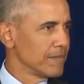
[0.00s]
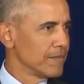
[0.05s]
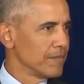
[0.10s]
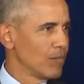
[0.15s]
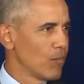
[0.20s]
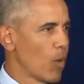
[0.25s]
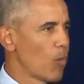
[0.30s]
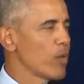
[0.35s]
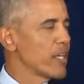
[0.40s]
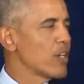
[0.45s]

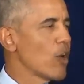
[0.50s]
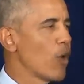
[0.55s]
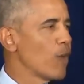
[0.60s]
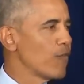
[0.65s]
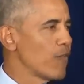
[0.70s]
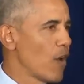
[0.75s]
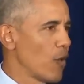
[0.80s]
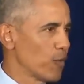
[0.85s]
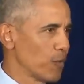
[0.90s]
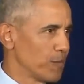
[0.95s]
when we don't
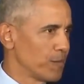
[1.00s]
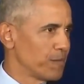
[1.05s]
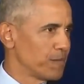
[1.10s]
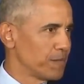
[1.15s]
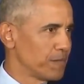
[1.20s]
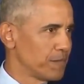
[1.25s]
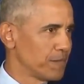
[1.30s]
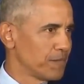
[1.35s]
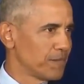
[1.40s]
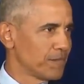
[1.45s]
vote,
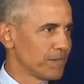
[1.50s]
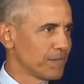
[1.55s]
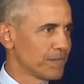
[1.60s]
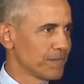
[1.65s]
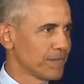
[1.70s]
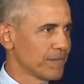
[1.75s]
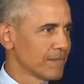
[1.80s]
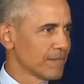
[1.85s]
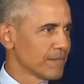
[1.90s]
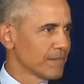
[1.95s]

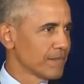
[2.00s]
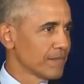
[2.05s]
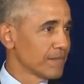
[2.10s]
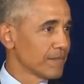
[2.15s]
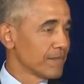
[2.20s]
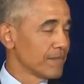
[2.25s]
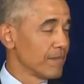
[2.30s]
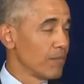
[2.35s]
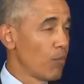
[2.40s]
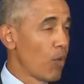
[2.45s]

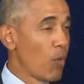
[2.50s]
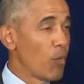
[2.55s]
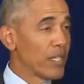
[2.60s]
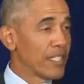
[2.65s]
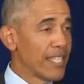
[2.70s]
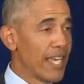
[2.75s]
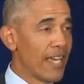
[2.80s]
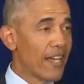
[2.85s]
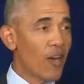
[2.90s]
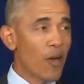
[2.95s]
when we
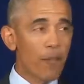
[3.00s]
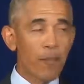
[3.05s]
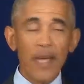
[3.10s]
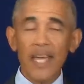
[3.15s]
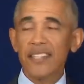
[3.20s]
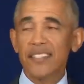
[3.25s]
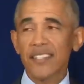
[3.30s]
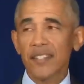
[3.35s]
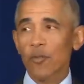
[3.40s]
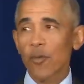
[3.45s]
take our
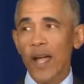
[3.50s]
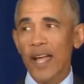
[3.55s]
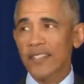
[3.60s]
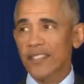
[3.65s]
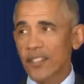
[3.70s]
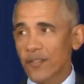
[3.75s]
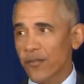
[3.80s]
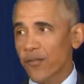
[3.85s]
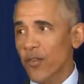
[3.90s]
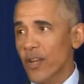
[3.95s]
basic rights
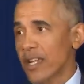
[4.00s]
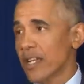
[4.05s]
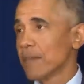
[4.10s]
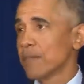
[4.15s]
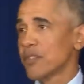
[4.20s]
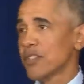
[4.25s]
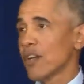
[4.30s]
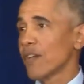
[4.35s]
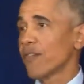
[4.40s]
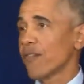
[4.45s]
and
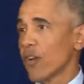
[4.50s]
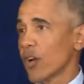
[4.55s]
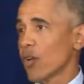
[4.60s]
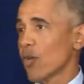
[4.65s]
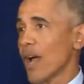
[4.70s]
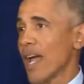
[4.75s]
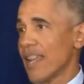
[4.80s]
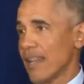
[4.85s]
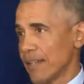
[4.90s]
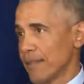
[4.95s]
freedoms for
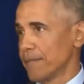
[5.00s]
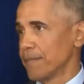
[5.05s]
granted,